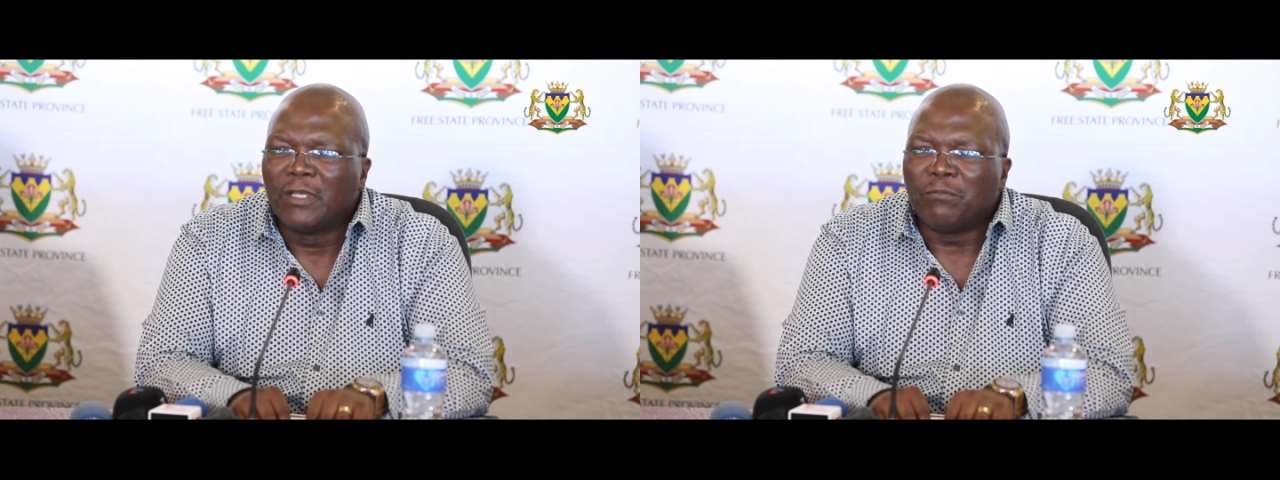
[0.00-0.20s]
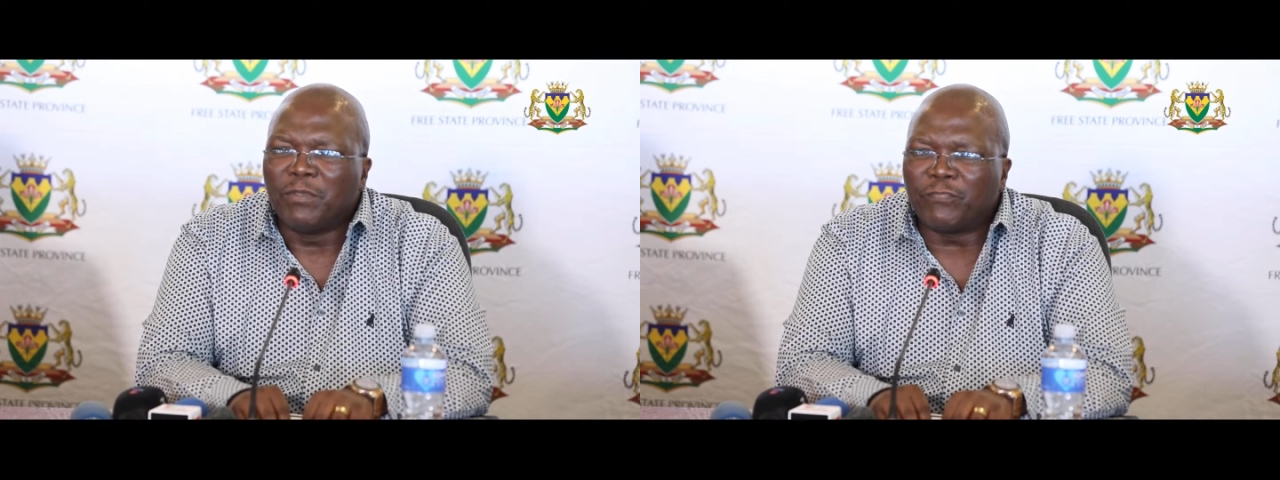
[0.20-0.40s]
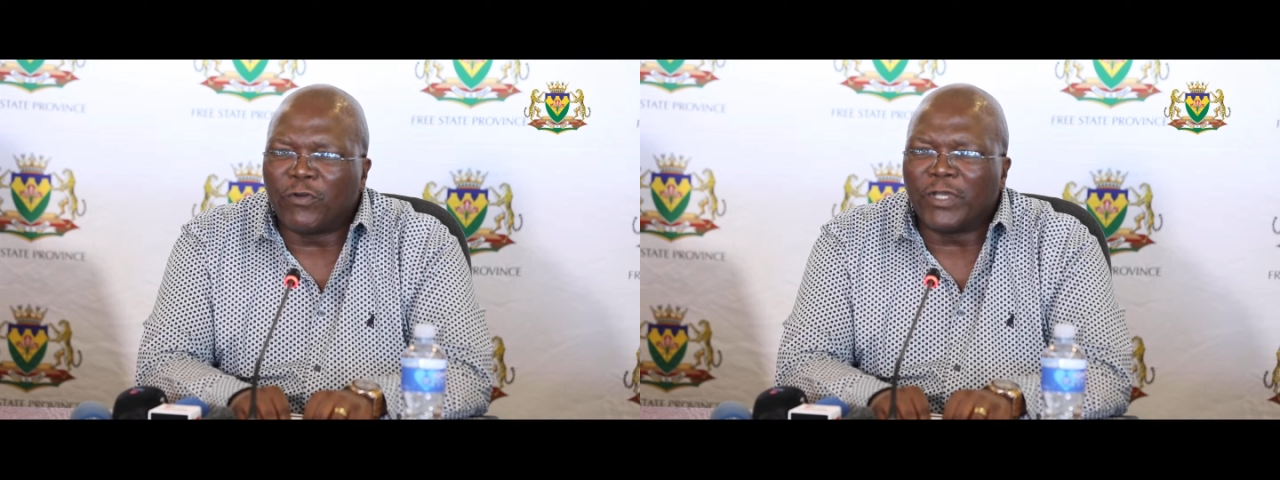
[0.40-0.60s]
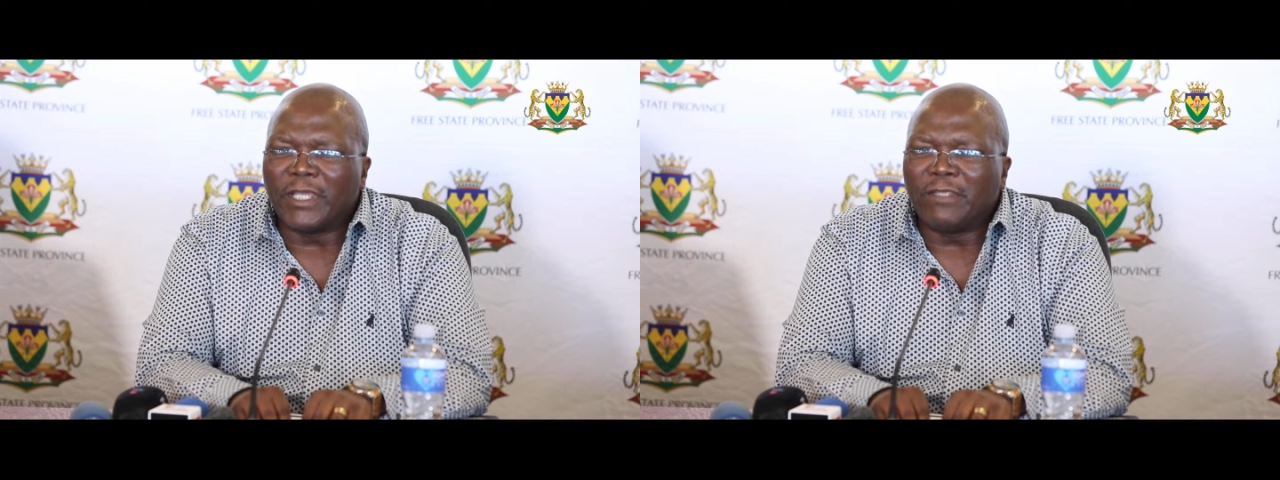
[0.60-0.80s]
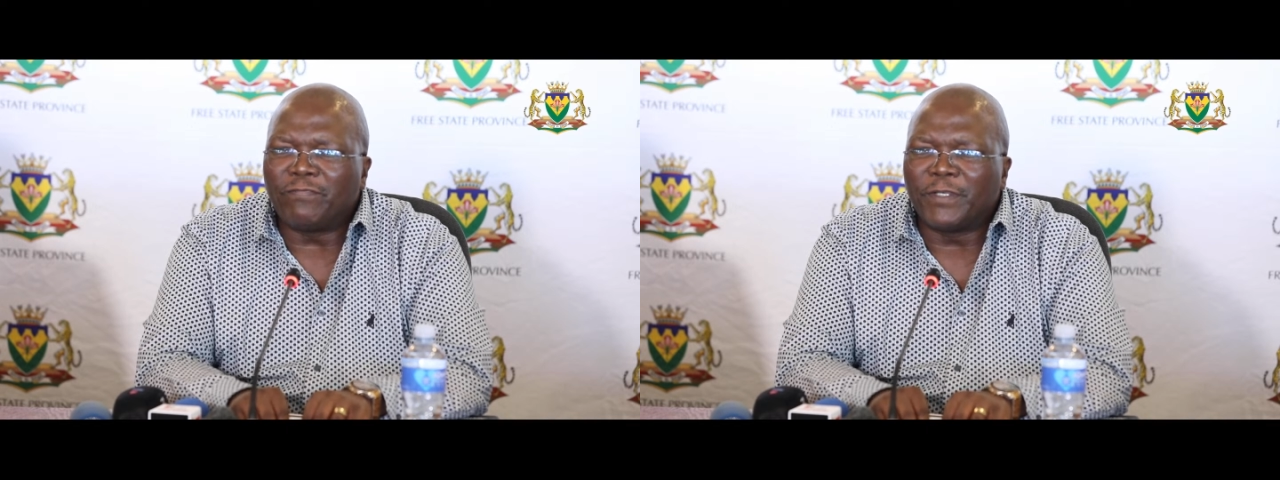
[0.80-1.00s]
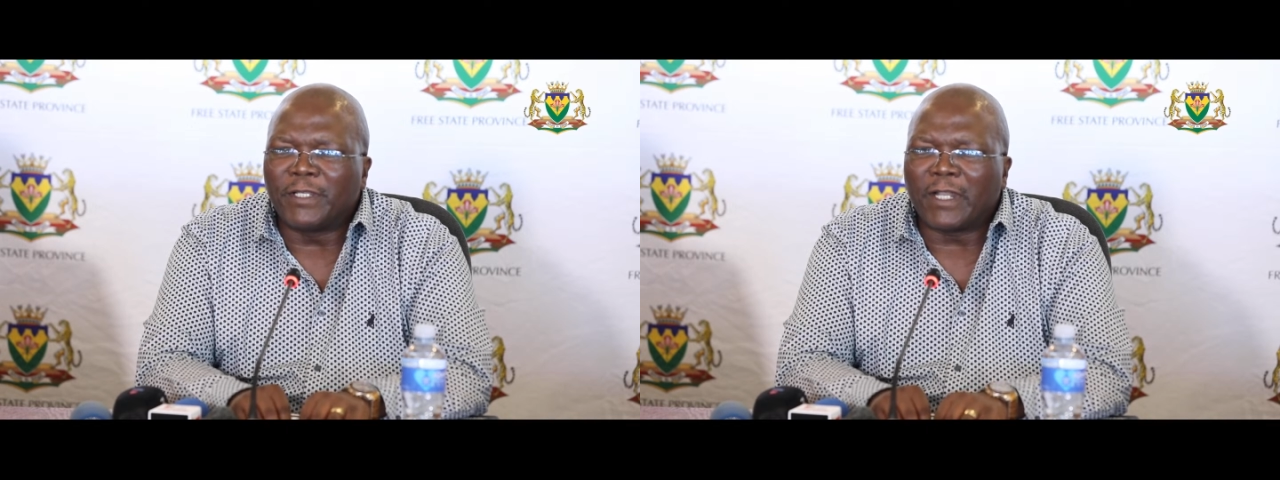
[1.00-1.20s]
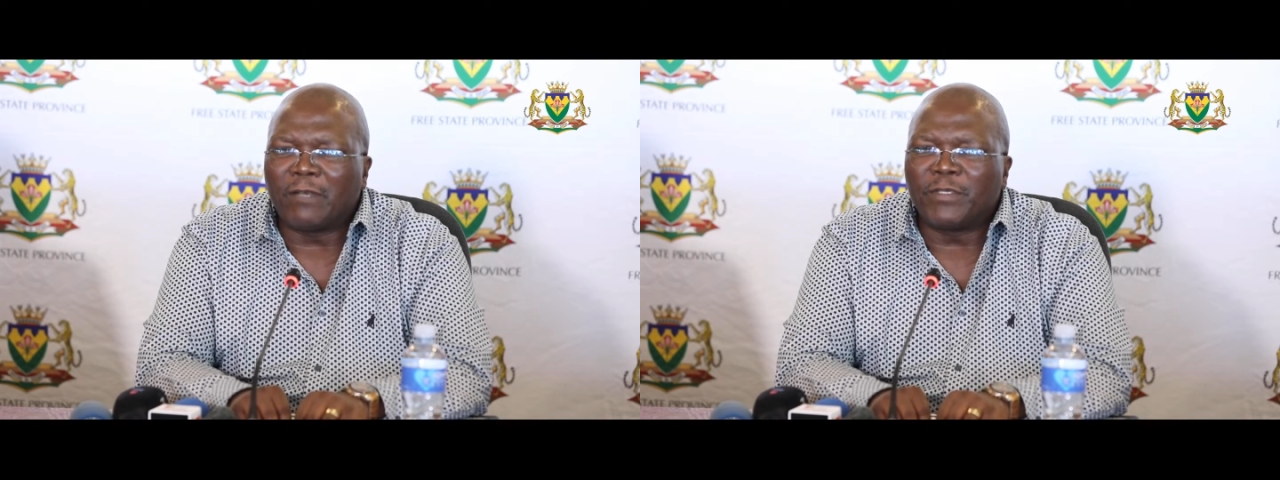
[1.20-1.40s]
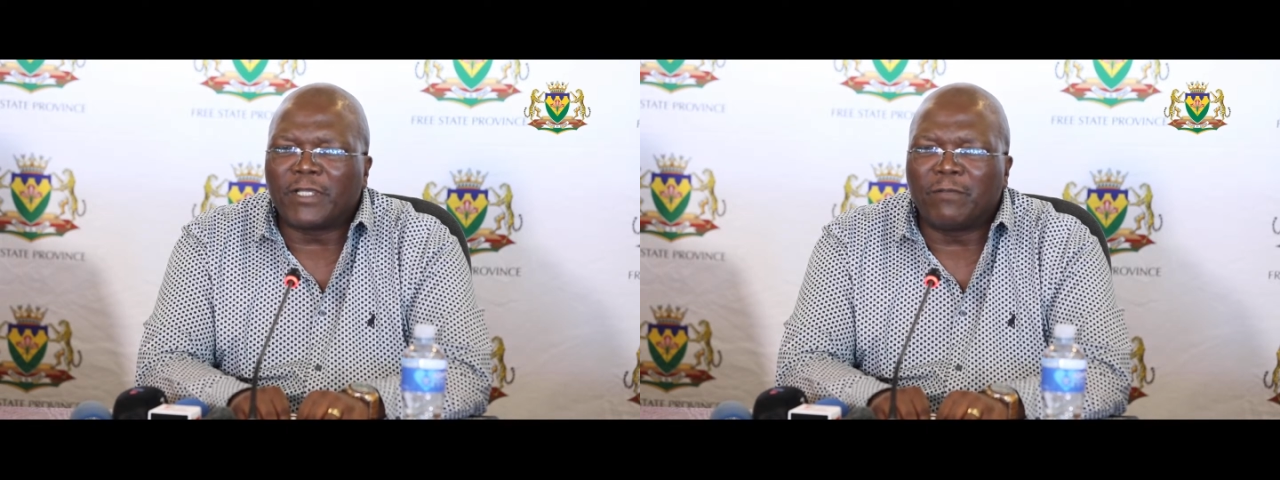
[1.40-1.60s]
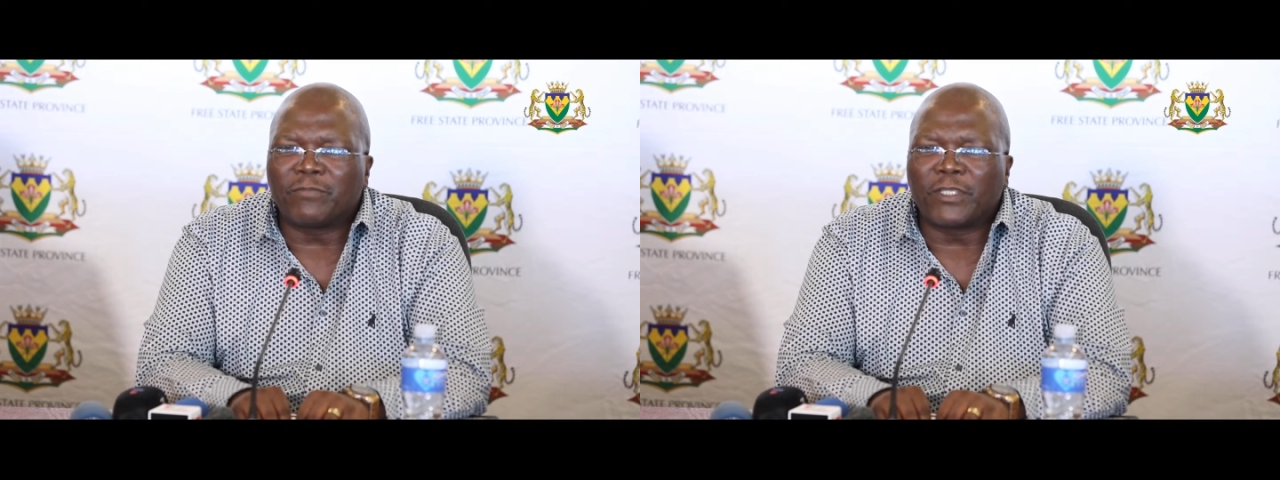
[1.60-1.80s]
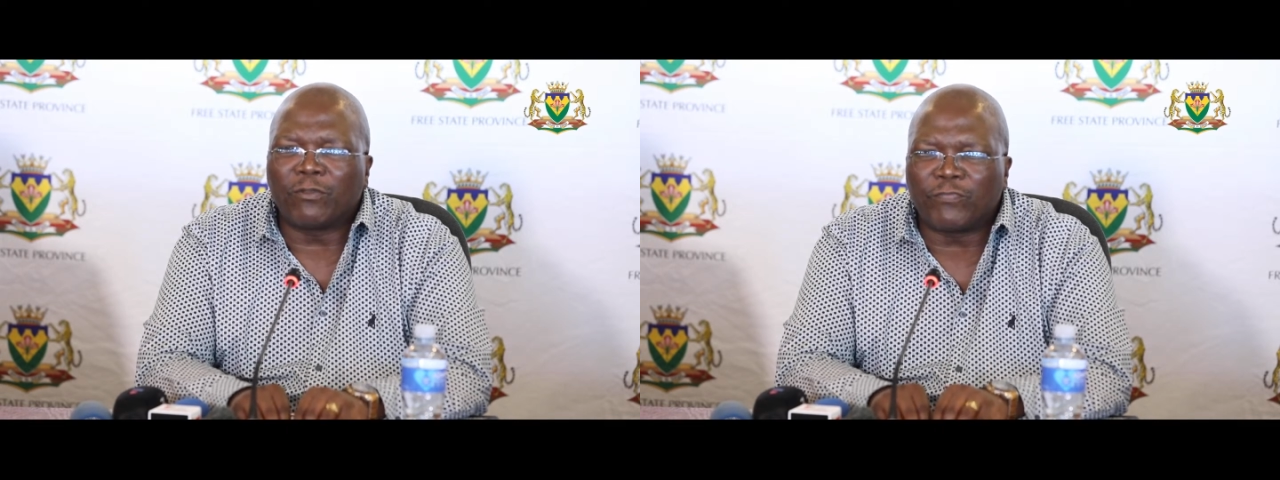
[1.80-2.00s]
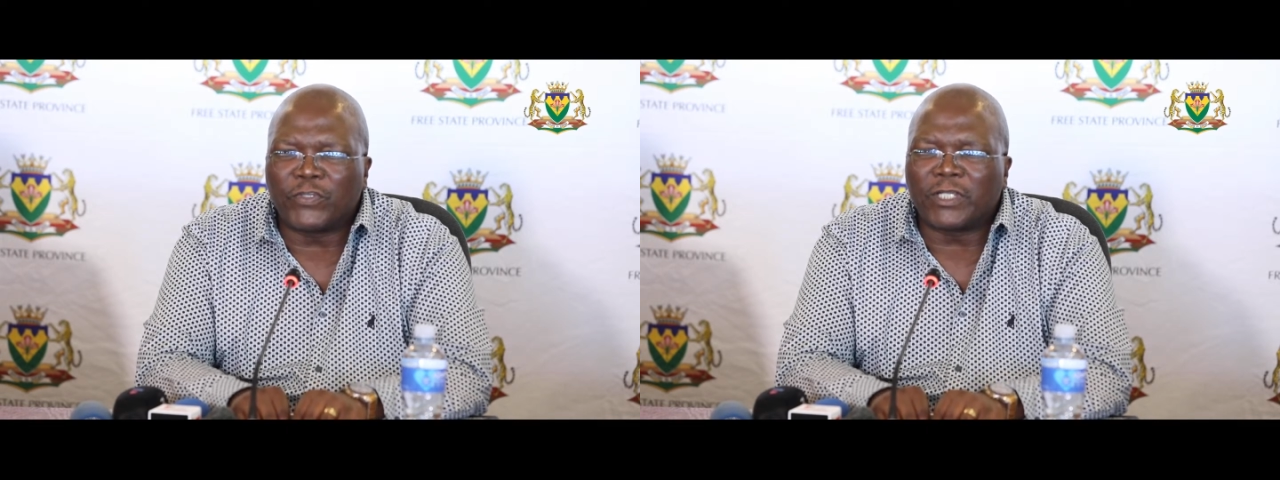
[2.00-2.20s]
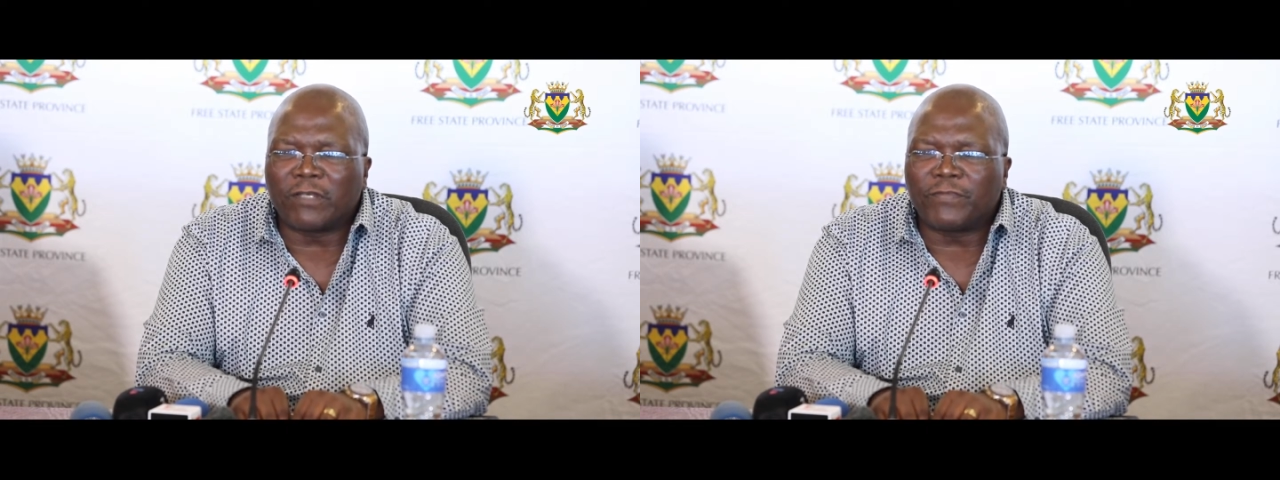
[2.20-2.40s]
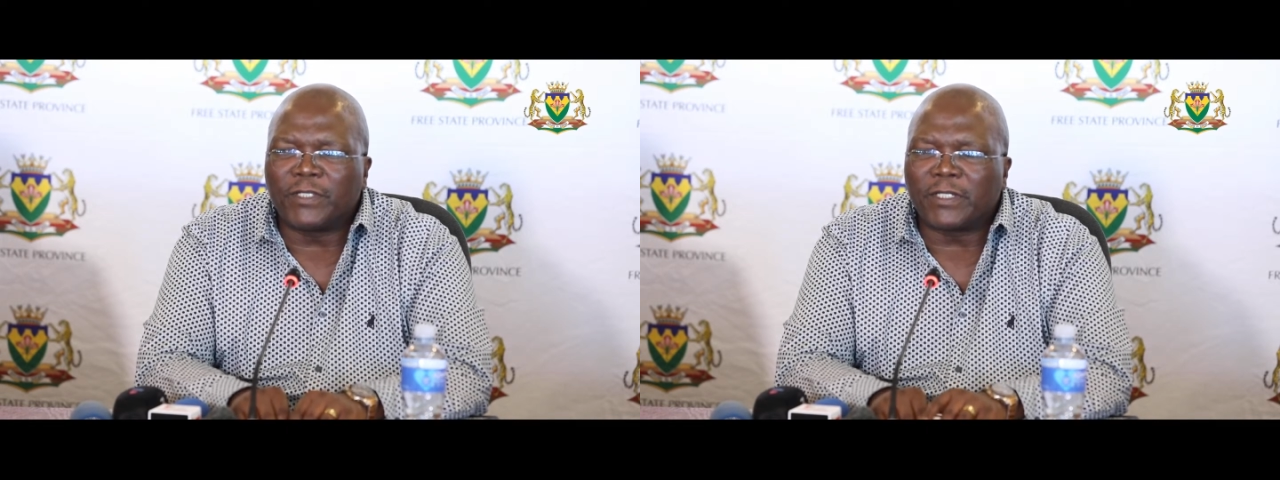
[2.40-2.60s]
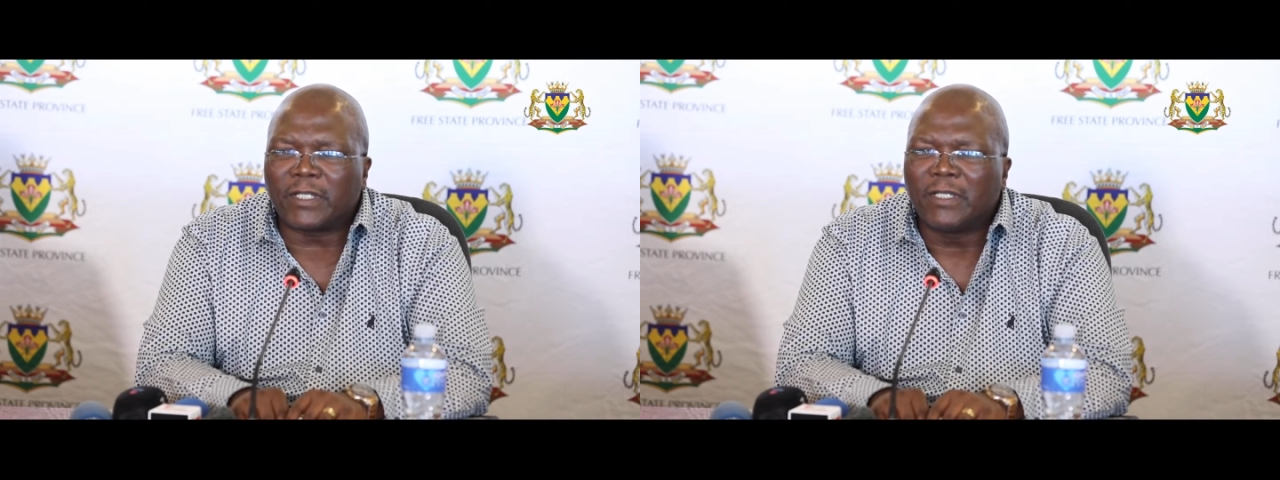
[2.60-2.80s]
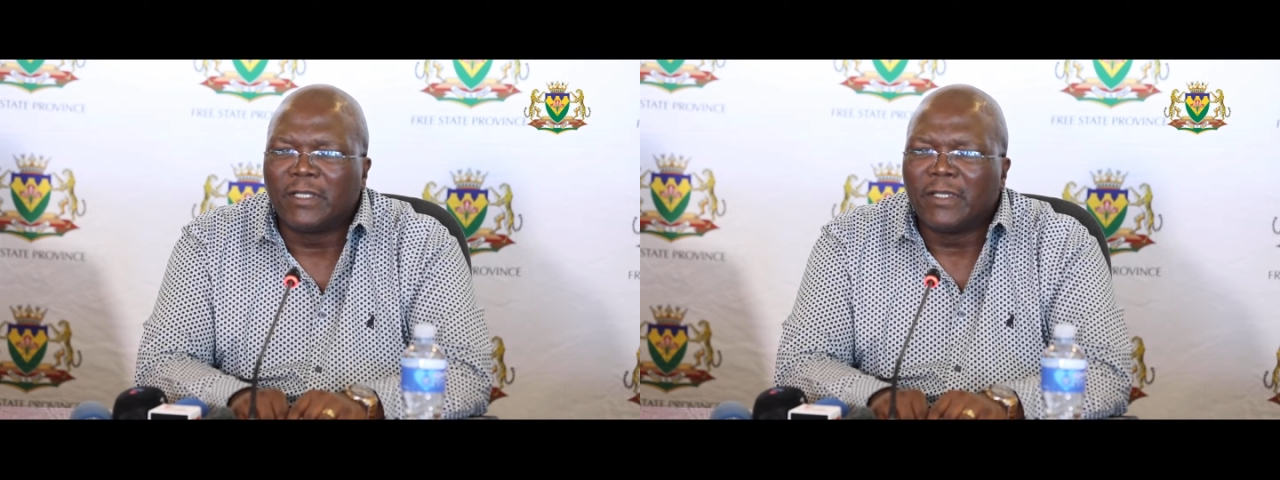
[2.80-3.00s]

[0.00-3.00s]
before any funeral becomes an official funeral,